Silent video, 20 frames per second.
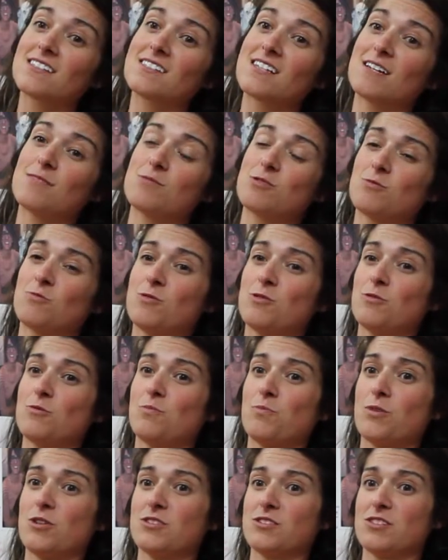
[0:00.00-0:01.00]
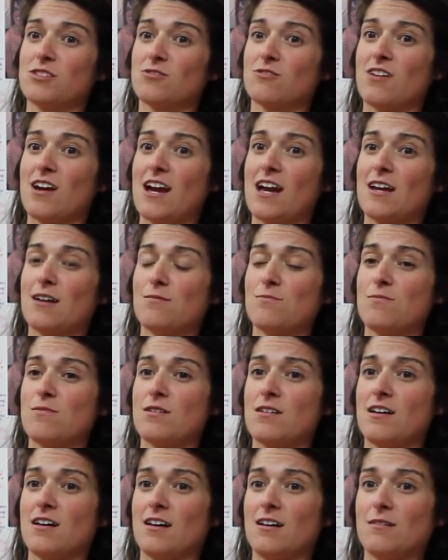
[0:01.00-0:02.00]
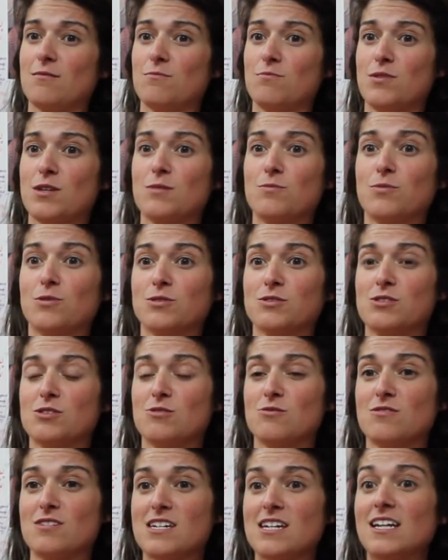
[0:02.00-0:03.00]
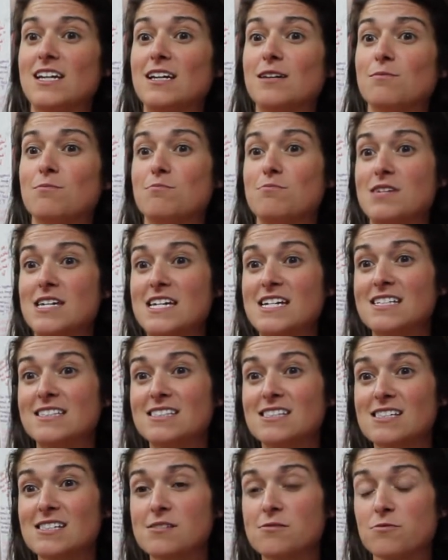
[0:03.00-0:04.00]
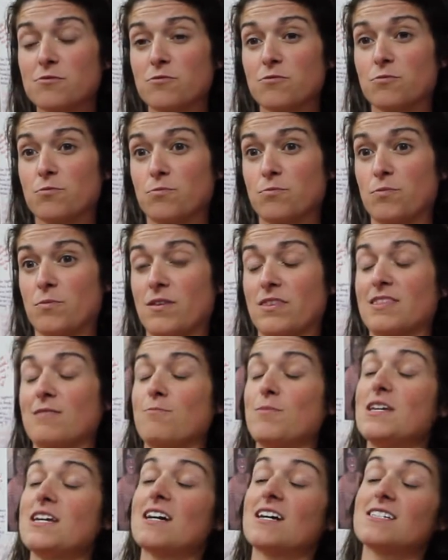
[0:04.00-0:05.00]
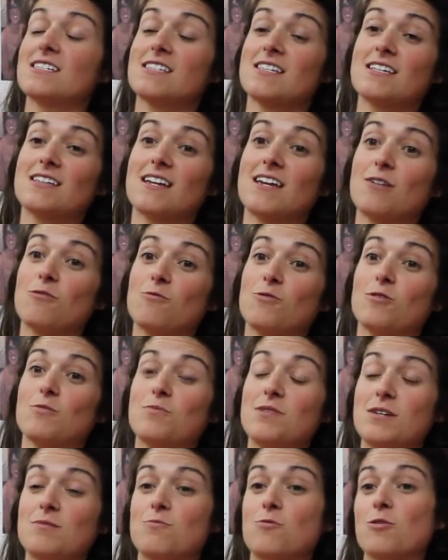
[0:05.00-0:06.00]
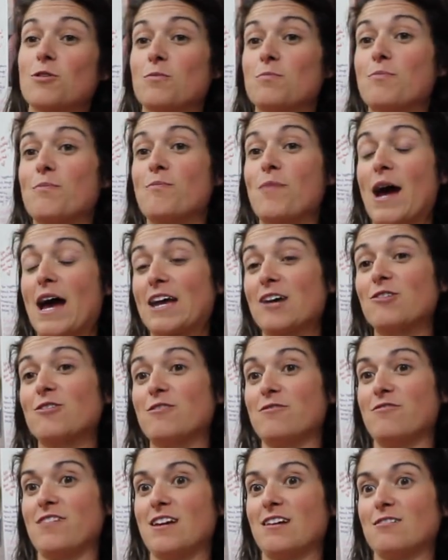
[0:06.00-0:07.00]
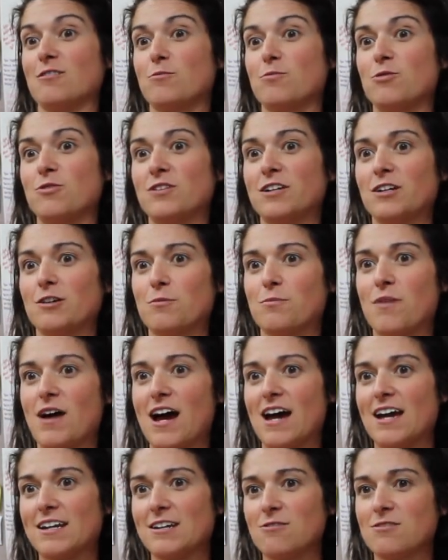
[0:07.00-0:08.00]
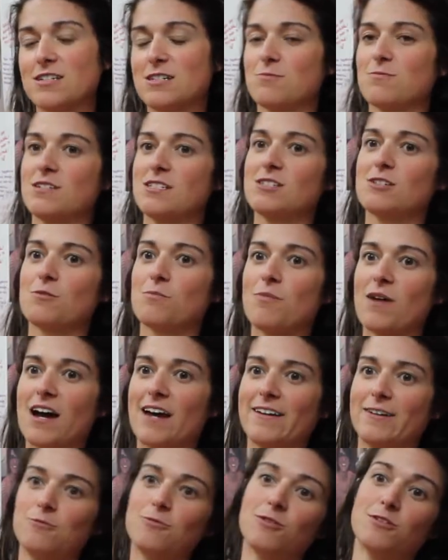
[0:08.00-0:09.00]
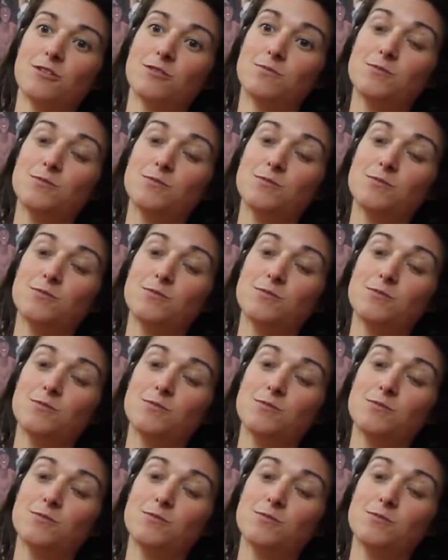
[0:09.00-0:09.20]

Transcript: of times we'll prescribe people to eat meats, because it will be more bioavailable in your body, which means your body will